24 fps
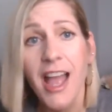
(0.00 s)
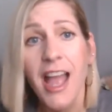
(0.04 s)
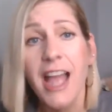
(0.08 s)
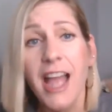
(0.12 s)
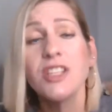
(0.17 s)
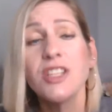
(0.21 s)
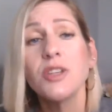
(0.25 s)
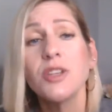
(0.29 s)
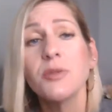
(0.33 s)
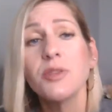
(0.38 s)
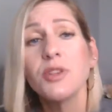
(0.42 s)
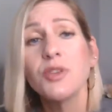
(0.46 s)

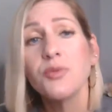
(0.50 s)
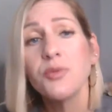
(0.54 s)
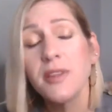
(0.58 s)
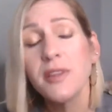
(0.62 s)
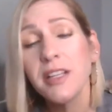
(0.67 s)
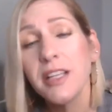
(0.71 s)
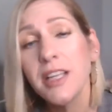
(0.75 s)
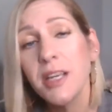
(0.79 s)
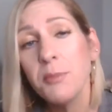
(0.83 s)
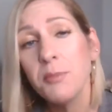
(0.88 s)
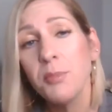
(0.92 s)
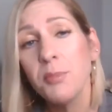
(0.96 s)
And so it's
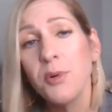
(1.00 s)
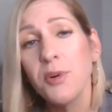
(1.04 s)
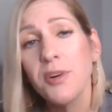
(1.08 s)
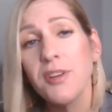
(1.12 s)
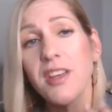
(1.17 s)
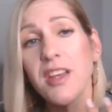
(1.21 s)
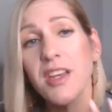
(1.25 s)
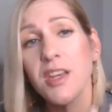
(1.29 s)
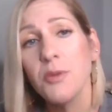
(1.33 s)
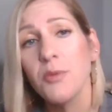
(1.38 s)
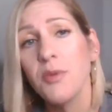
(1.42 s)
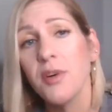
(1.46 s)
really important
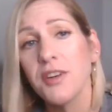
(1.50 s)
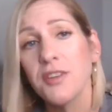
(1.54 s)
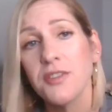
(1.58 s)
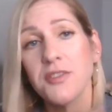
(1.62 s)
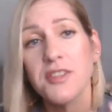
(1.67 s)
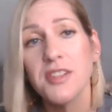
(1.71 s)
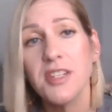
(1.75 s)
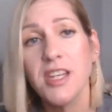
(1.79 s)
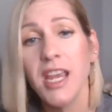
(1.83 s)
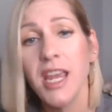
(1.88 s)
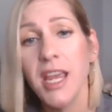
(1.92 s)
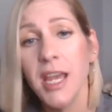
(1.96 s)
that you
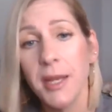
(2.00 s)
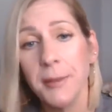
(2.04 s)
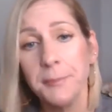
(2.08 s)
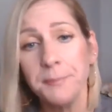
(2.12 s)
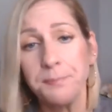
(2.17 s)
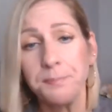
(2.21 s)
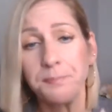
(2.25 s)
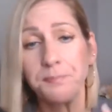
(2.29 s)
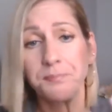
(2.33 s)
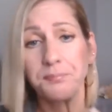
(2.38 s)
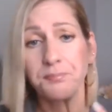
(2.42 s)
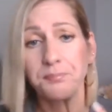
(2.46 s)
understand
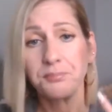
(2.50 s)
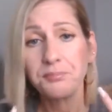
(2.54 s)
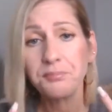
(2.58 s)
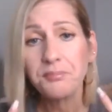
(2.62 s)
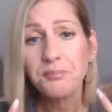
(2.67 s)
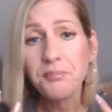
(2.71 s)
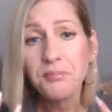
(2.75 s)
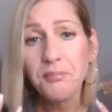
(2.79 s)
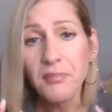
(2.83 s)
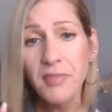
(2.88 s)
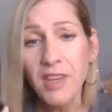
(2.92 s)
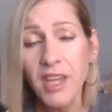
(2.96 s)

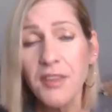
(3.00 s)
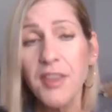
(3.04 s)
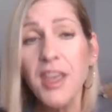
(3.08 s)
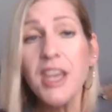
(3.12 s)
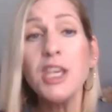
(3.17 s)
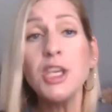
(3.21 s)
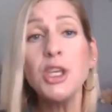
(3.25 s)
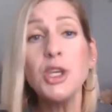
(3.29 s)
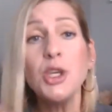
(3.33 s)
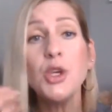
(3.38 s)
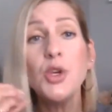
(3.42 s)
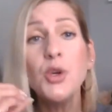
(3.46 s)

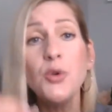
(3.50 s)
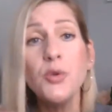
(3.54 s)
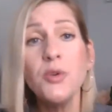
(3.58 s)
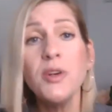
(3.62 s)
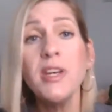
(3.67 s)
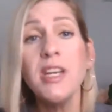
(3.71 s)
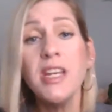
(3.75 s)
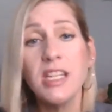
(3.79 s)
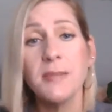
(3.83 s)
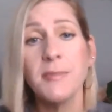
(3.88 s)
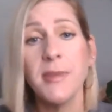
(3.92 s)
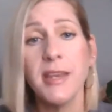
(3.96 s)
that you
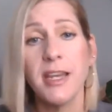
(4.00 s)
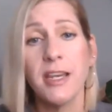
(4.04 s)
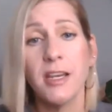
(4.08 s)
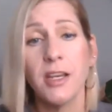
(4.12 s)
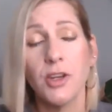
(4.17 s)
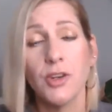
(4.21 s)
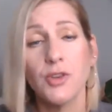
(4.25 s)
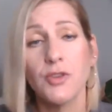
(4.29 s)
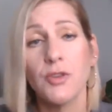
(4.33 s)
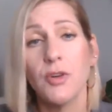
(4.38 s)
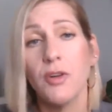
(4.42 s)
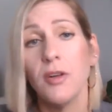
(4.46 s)
need to be in
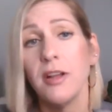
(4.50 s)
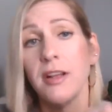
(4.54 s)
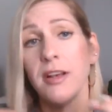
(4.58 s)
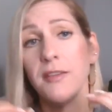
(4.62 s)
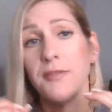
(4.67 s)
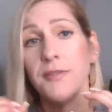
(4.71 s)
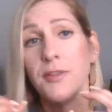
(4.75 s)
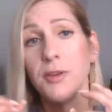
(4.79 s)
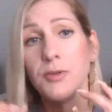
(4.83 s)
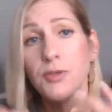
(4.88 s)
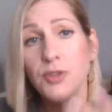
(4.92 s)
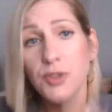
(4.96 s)
control. And
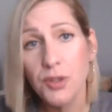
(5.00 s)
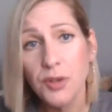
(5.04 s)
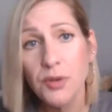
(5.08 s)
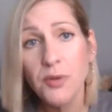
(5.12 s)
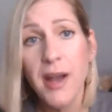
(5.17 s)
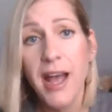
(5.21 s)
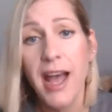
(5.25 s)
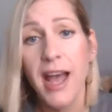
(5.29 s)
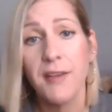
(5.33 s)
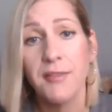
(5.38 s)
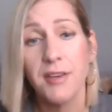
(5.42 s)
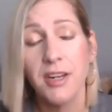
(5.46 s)
if you do
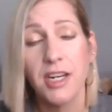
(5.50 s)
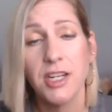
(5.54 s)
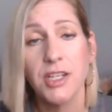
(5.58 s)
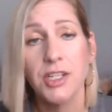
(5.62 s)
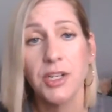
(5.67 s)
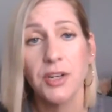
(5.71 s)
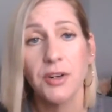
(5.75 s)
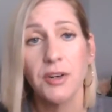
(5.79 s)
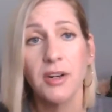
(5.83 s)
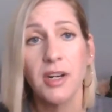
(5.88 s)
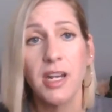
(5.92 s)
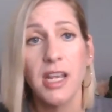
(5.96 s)
have an
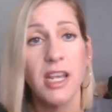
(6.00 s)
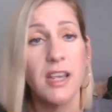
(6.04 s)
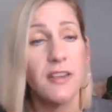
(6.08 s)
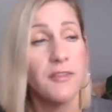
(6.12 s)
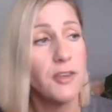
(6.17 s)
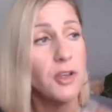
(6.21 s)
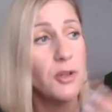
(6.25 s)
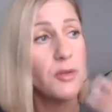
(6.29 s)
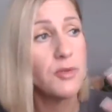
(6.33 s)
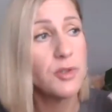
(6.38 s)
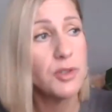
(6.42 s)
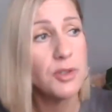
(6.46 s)
attorney,
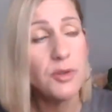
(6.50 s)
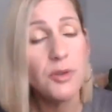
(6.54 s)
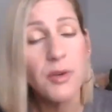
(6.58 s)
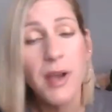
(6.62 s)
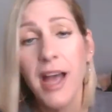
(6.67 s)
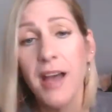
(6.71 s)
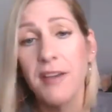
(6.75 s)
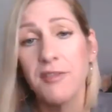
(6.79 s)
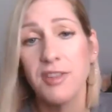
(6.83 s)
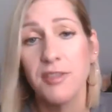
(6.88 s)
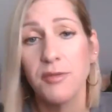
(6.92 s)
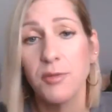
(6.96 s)
if you do
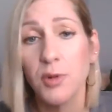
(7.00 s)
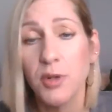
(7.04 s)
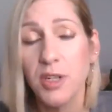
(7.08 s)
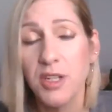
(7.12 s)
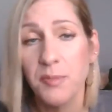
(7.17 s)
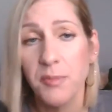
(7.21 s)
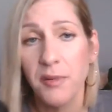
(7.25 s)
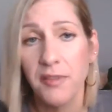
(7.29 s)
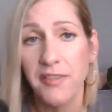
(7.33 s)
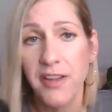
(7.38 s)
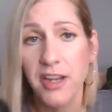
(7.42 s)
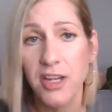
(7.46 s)
have divorce
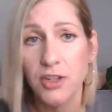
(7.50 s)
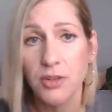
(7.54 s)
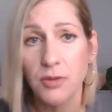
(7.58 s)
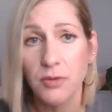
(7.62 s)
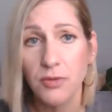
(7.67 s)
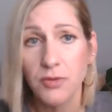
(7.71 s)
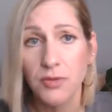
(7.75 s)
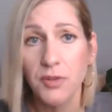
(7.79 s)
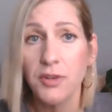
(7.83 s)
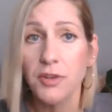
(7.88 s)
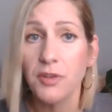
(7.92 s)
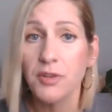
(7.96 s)

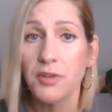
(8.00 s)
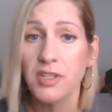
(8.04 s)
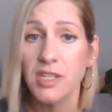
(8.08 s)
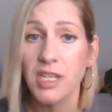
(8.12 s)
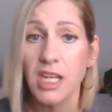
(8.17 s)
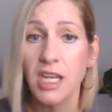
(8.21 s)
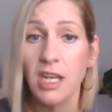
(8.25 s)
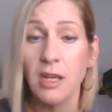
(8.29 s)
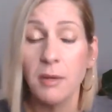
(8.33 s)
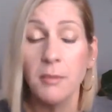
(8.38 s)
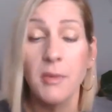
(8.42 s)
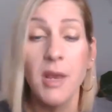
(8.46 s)
professionals on your
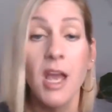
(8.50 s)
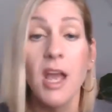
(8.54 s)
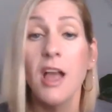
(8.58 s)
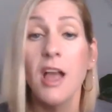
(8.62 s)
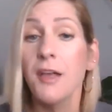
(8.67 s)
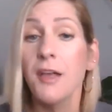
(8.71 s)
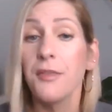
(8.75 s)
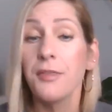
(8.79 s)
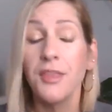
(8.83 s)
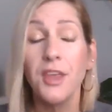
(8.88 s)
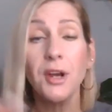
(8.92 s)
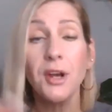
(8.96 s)
team,
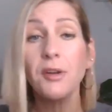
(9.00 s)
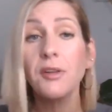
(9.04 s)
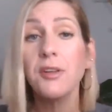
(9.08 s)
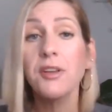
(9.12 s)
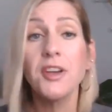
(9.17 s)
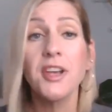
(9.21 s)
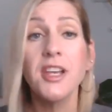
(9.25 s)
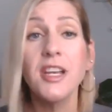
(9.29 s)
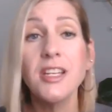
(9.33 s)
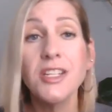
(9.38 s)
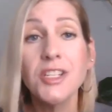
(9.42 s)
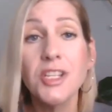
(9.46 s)
they're
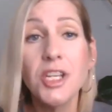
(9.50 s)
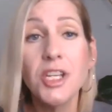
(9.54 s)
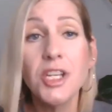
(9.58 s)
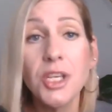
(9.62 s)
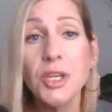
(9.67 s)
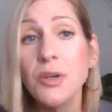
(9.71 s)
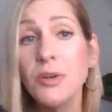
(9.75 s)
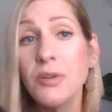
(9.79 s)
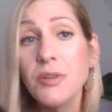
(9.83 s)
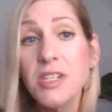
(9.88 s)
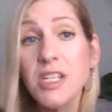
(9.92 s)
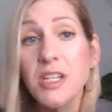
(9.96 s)
looking to
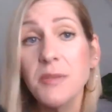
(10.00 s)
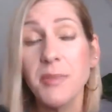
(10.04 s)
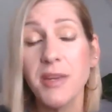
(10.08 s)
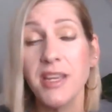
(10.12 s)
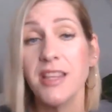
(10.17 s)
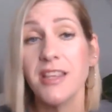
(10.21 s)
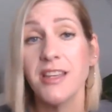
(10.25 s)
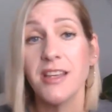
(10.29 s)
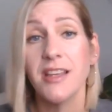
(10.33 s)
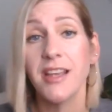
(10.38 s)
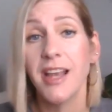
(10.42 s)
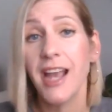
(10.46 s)
you to be
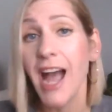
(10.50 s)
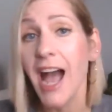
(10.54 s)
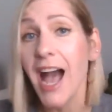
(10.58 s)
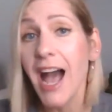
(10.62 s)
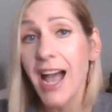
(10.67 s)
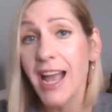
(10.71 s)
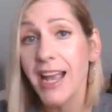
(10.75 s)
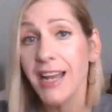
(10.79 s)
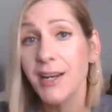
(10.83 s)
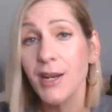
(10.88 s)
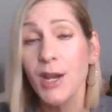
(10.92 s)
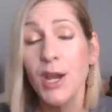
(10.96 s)
the
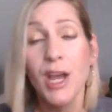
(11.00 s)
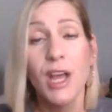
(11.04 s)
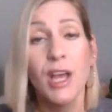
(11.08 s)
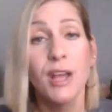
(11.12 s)
guide.